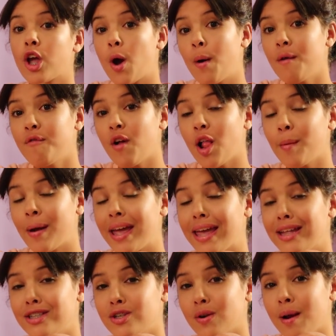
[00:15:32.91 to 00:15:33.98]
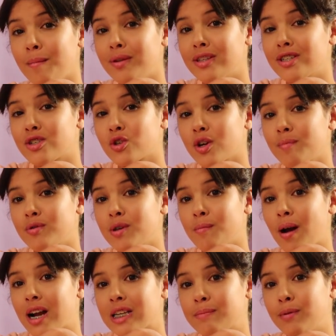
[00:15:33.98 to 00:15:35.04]
Go and follow my Instagram in the description
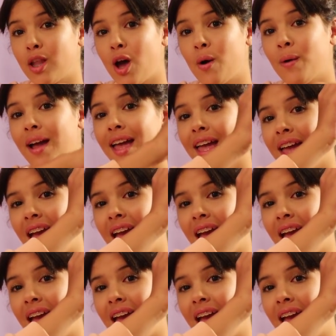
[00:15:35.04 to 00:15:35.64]
box below